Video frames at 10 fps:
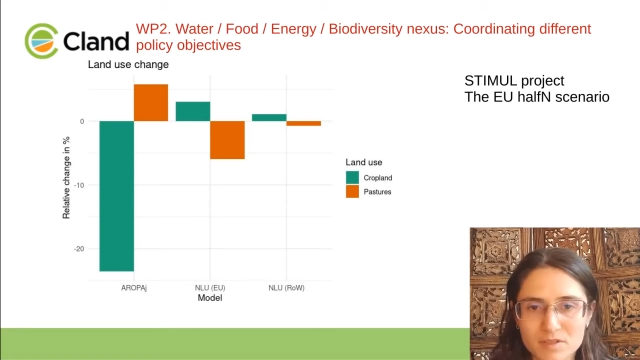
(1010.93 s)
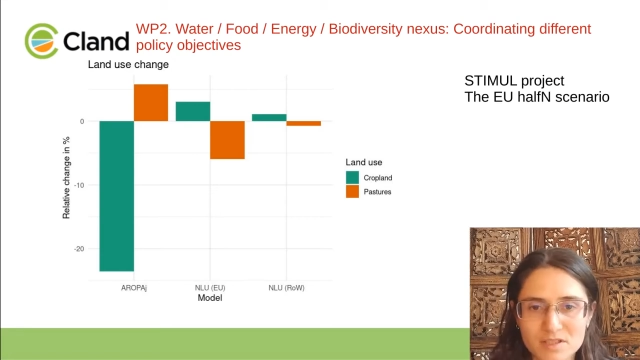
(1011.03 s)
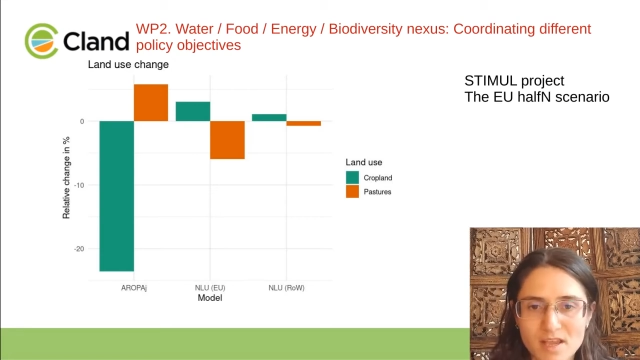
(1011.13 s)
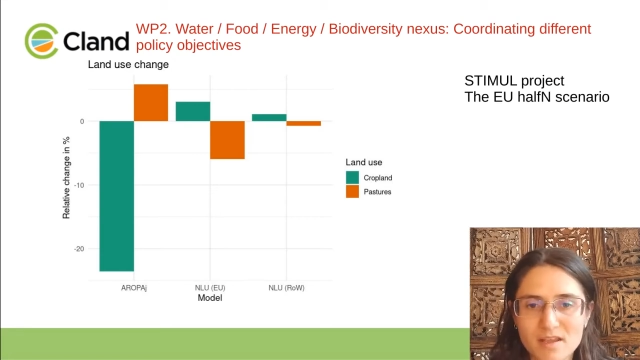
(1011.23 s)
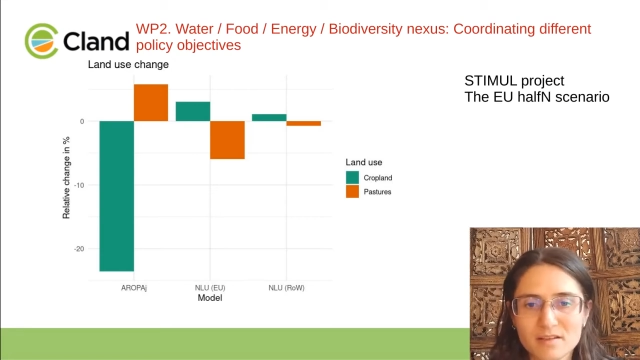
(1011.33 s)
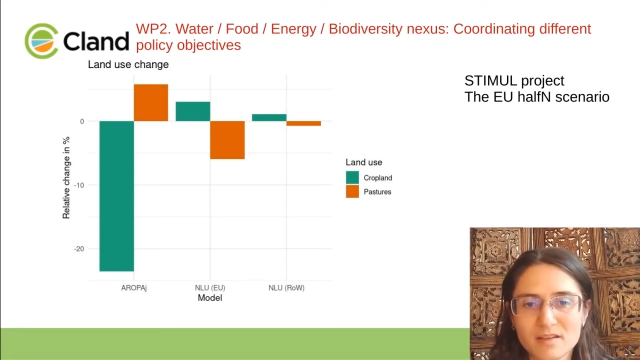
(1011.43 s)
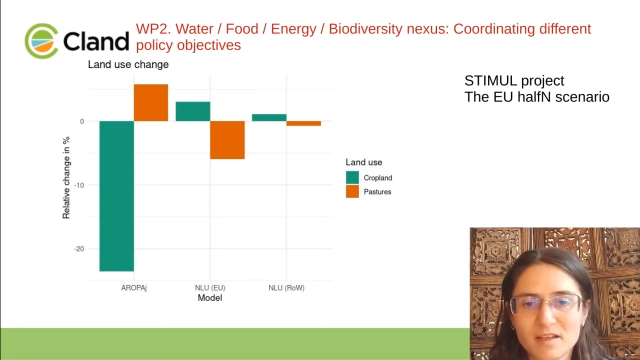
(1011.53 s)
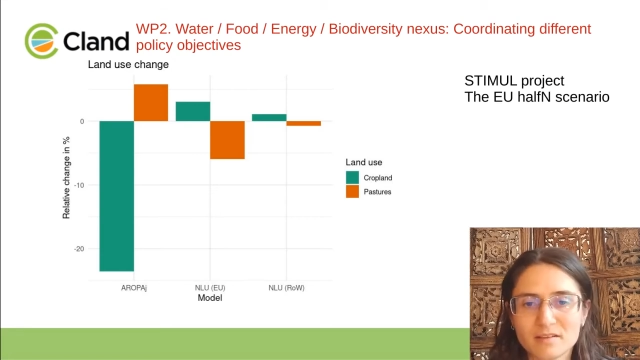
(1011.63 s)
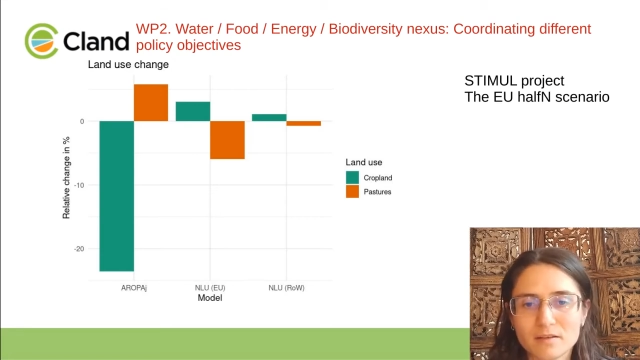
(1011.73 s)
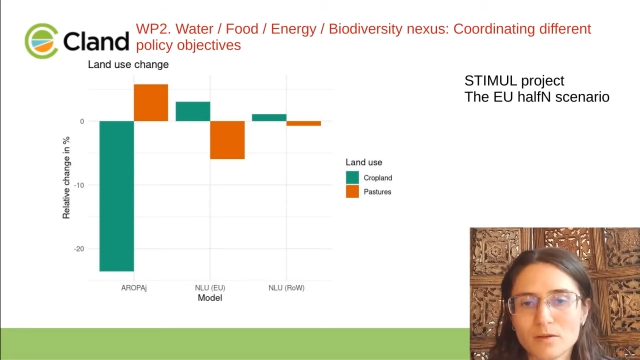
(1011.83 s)
saying
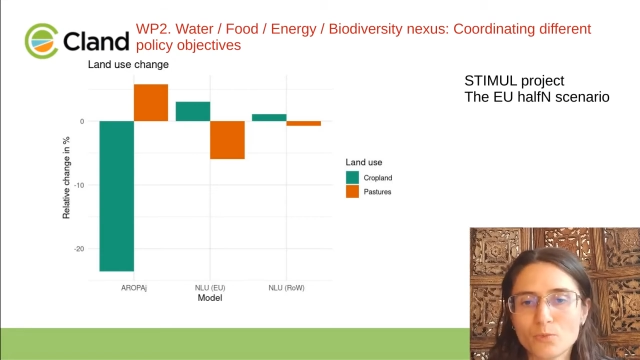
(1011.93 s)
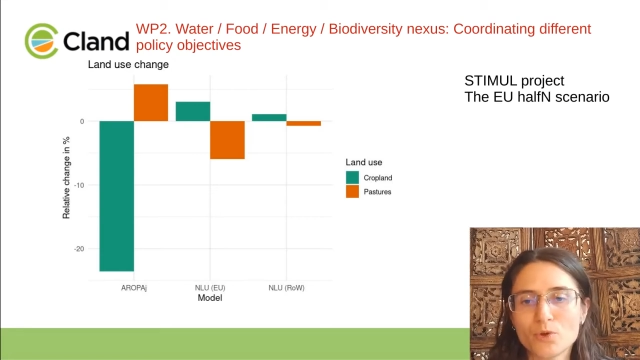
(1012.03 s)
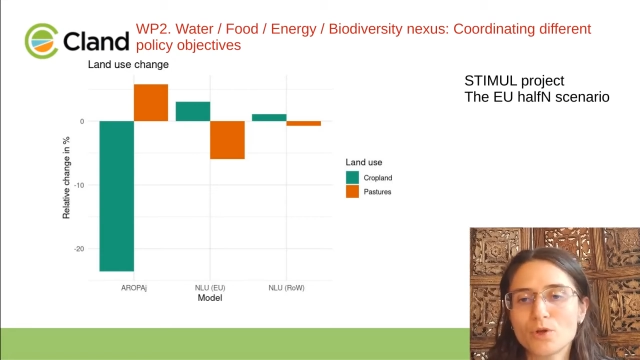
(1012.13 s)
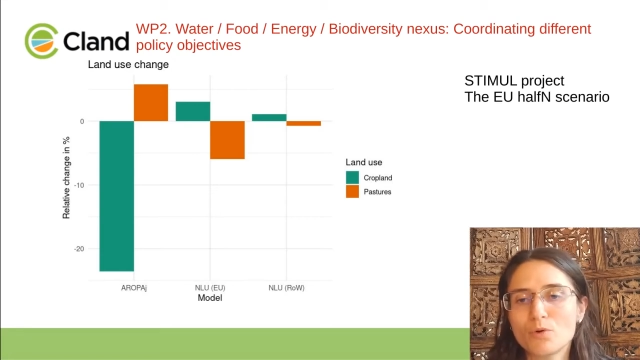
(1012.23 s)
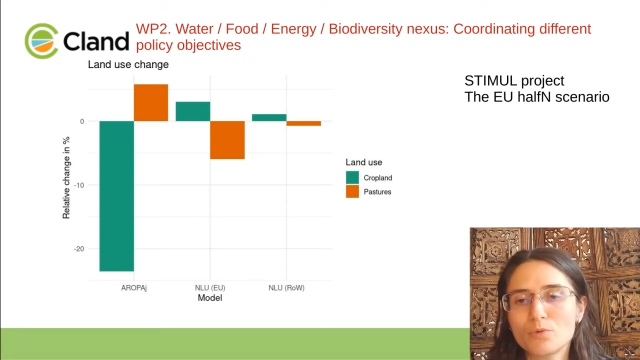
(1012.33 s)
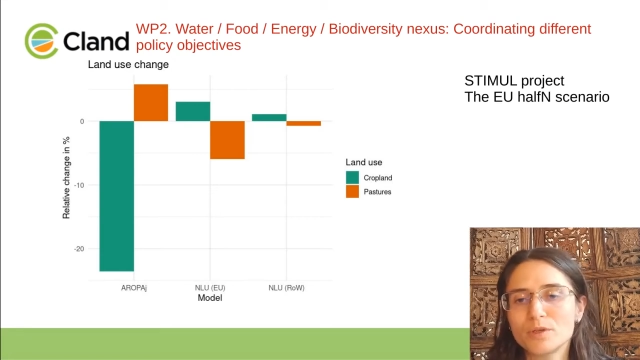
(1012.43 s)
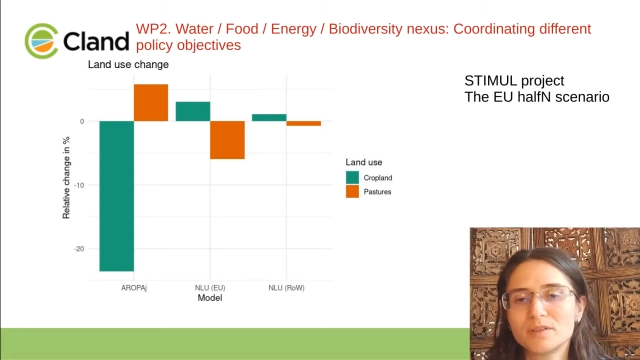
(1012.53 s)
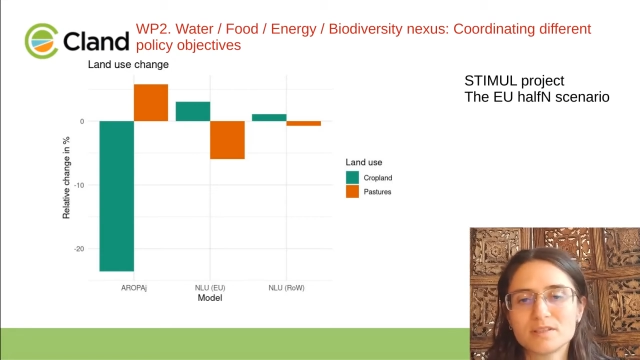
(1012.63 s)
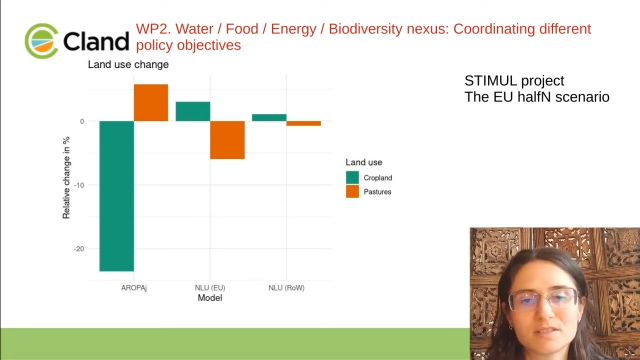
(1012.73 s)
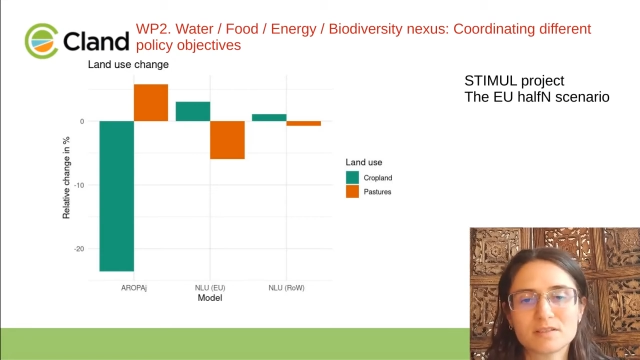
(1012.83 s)
that we all
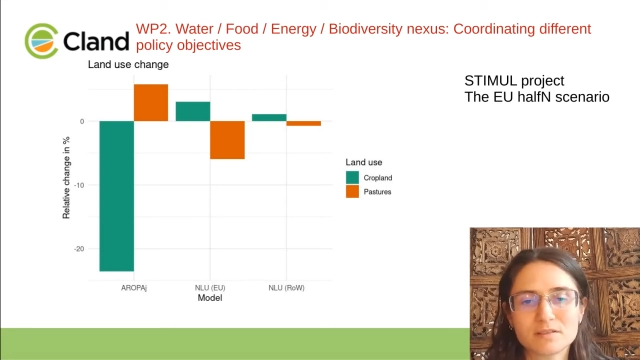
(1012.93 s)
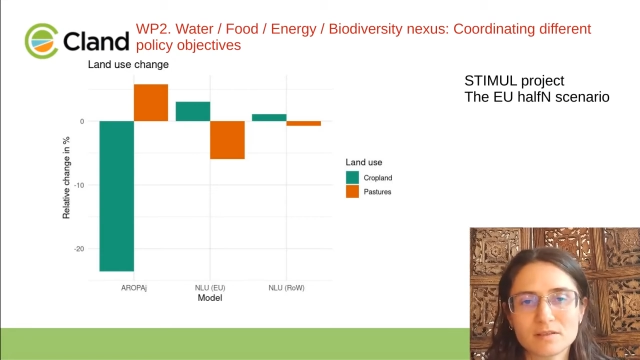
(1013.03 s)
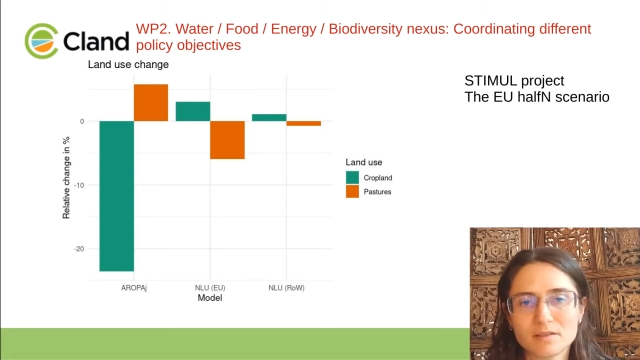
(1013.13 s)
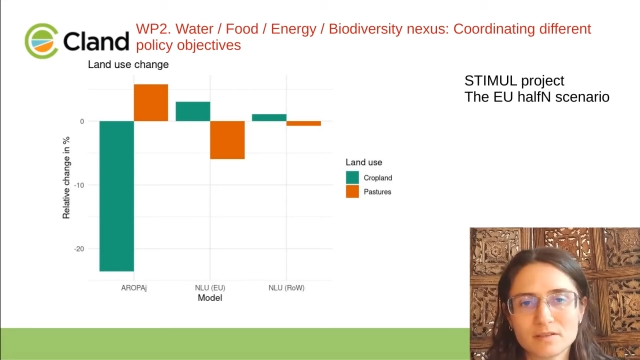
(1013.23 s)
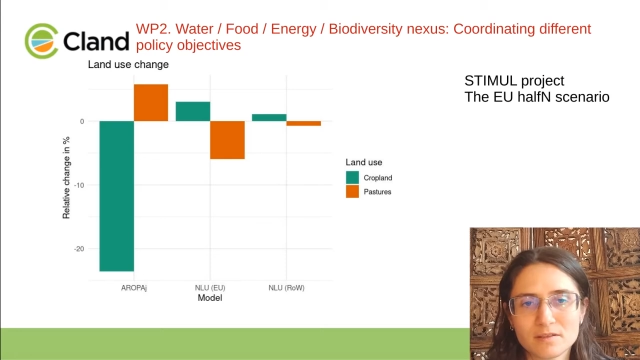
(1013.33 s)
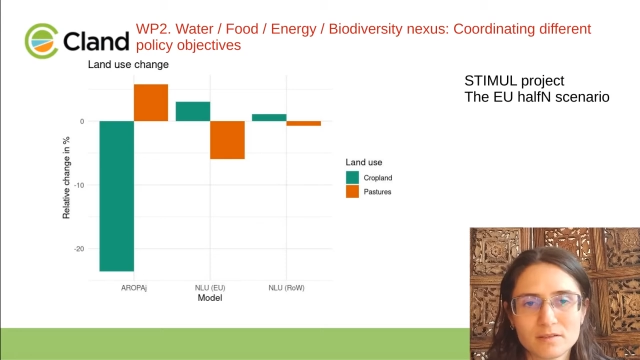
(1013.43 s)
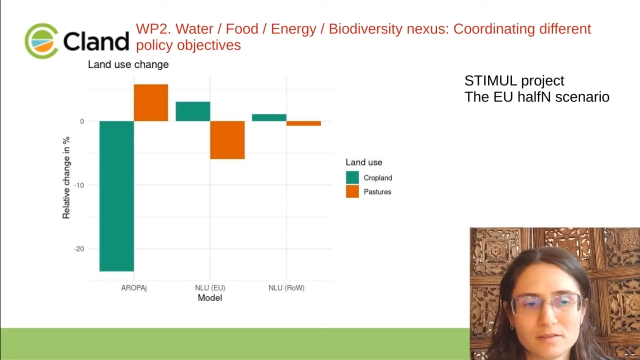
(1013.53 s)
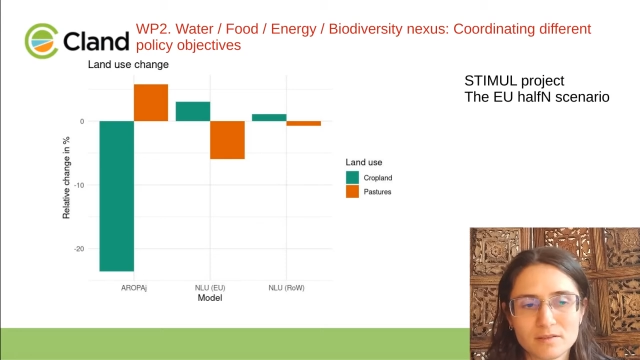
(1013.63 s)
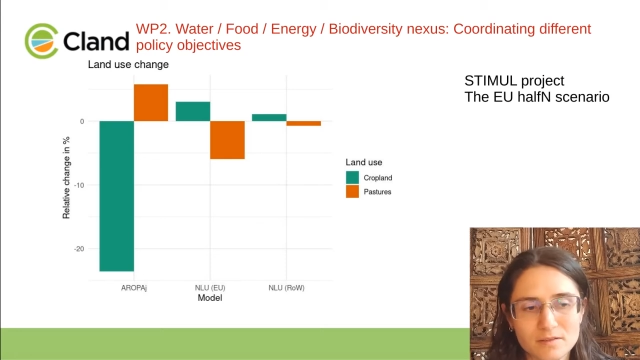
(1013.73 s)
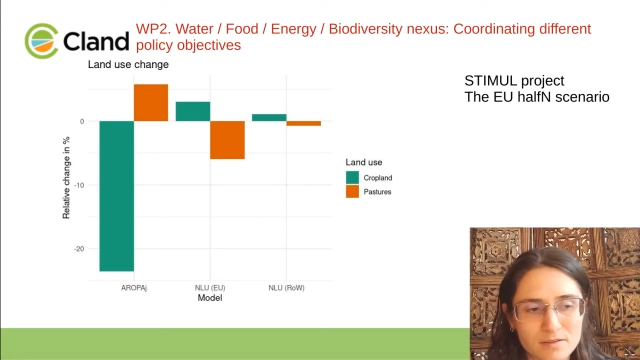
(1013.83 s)
eat
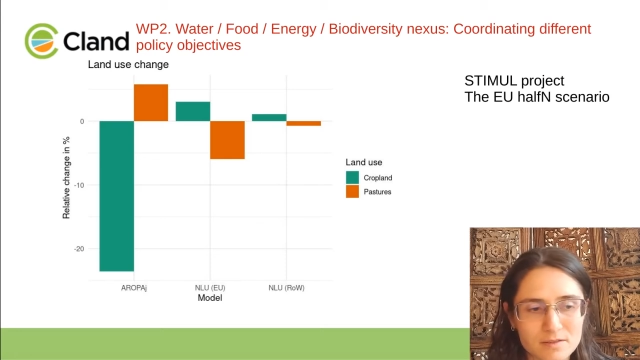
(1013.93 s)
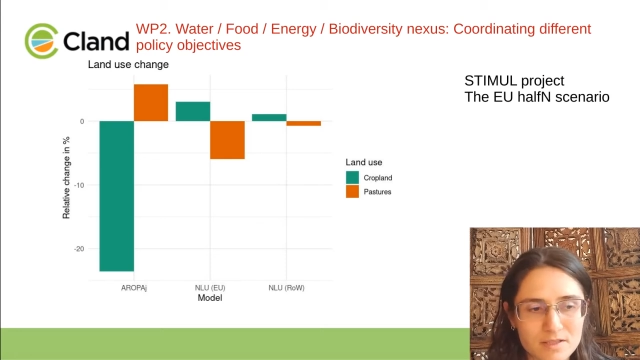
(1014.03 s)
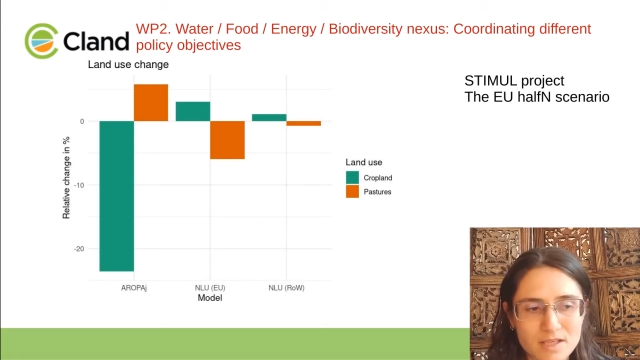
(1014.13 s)
the